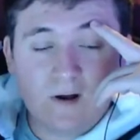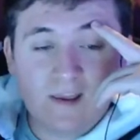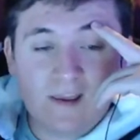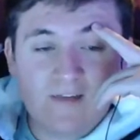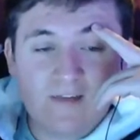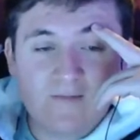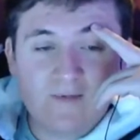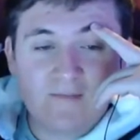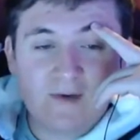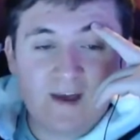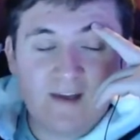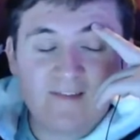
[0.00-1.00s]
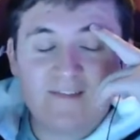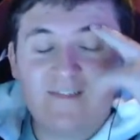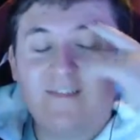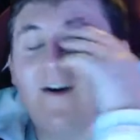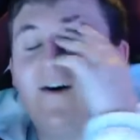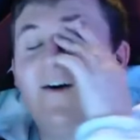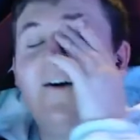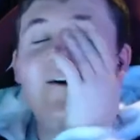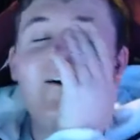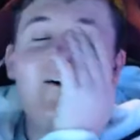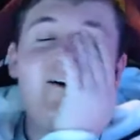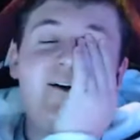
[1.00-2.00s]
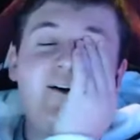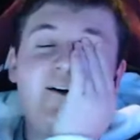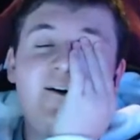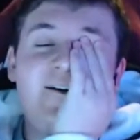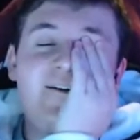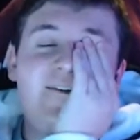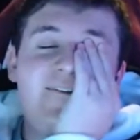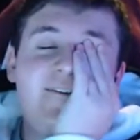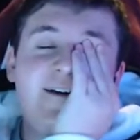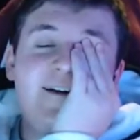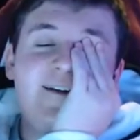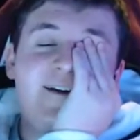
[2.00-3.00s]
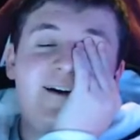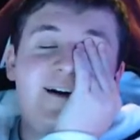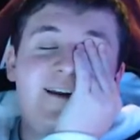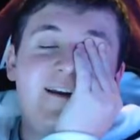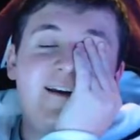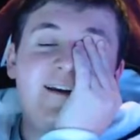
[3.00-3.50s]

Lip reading: Gave him the pets. Oh my god.